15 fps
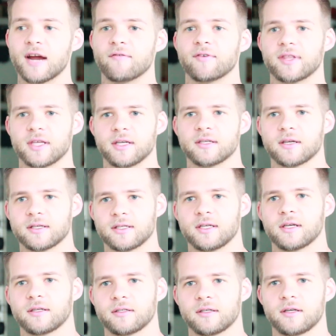everything does
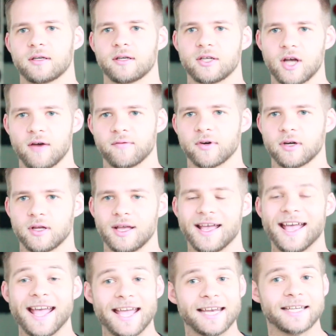get covered
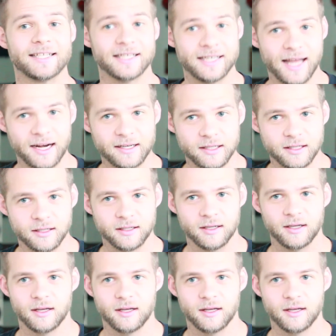and connected.